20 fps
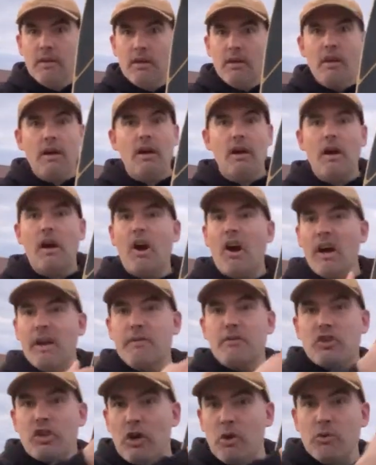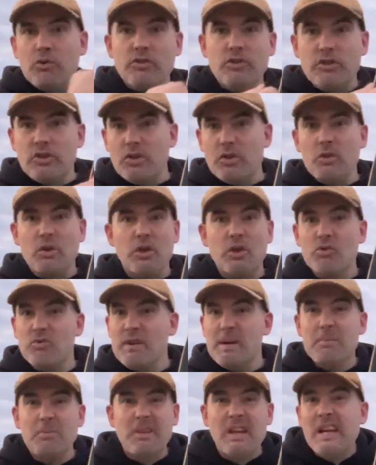I've chosen to do a
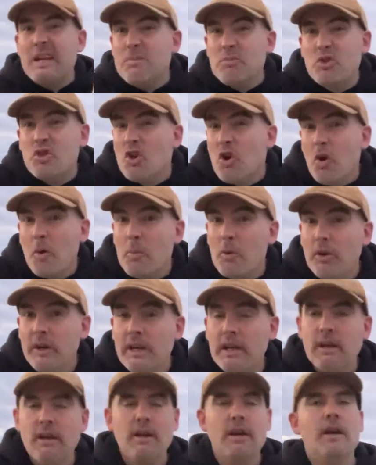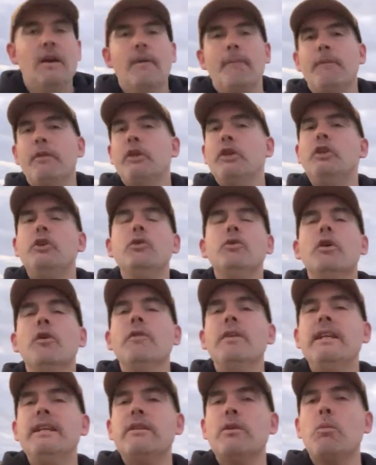grip tape job on it. You don't
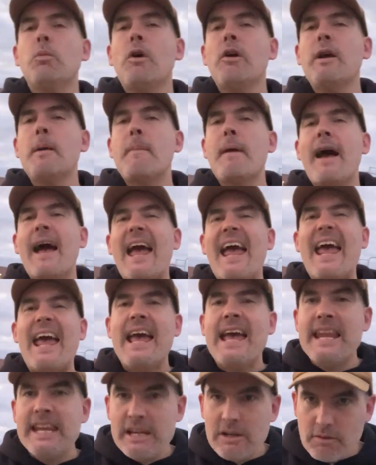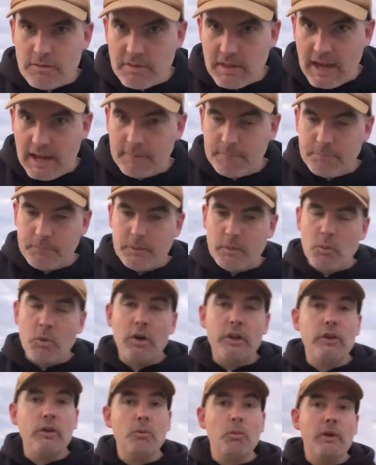need to worry about any of that.
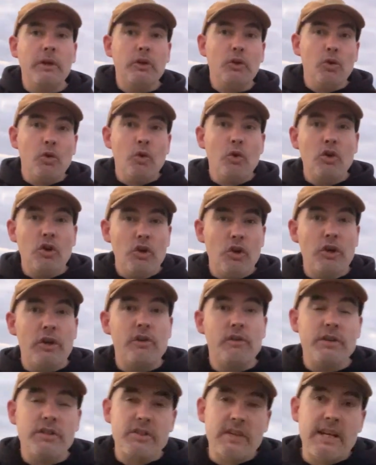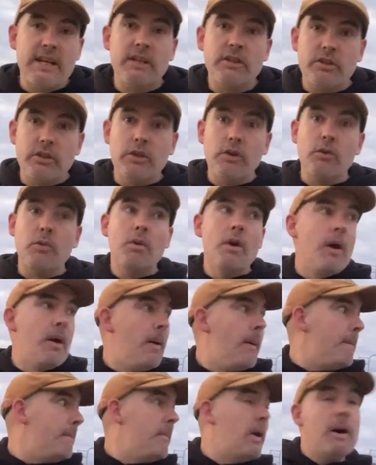When your learner is saying to you,
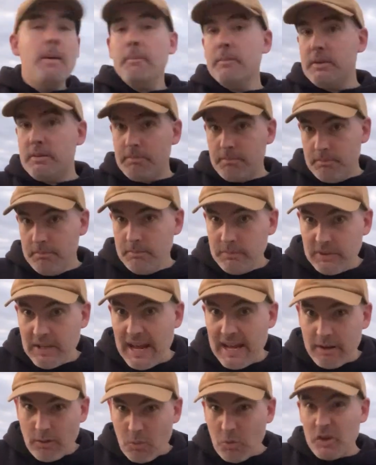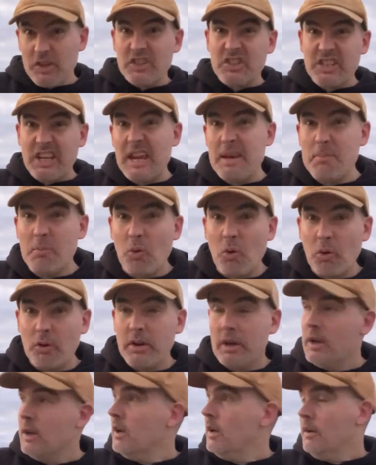"Mum, Dad, I want a skateboard,"
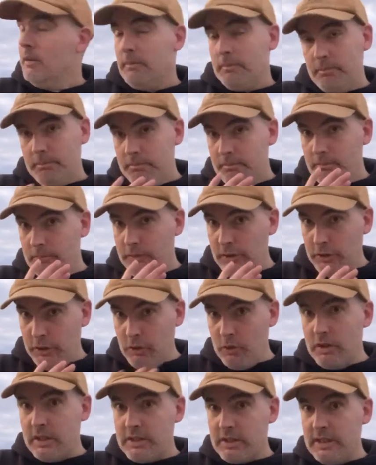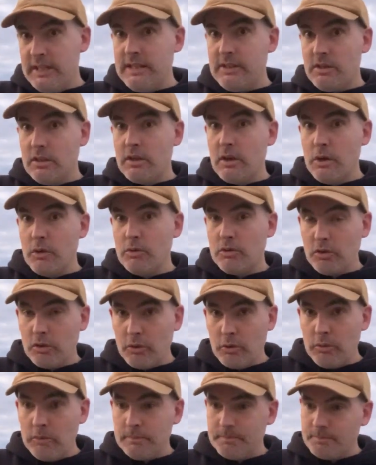you just need to go
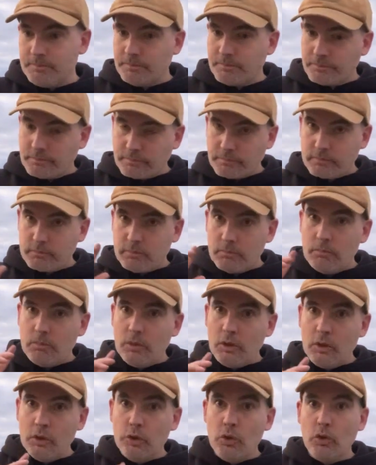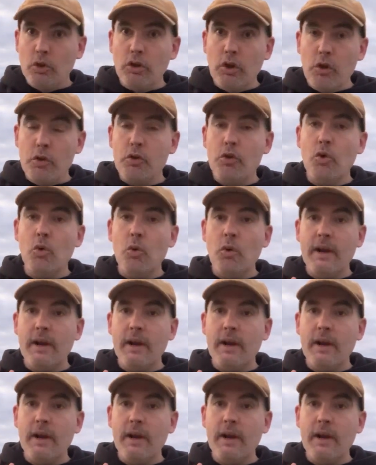to your local